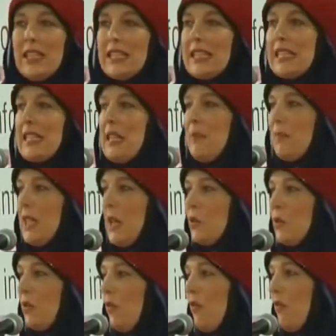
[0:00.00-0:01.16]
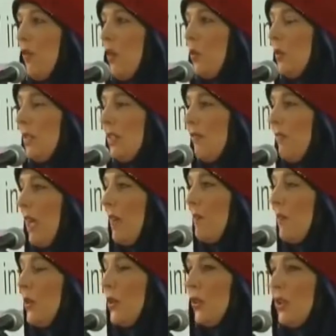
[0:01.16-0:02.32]
slipped out of the folds of my
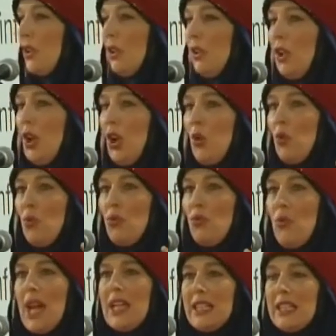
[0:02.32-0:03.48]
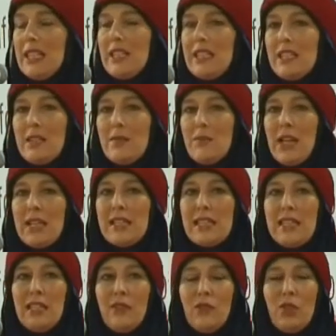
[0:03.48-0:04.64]
burqa right into the
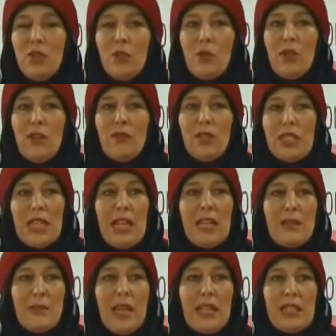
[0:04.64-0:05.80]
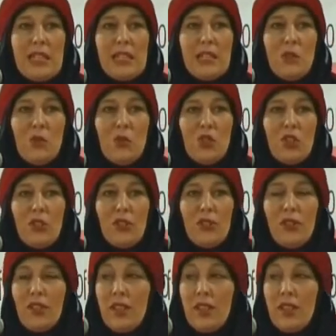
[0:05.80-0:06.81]
passing view of a Taliban soldier.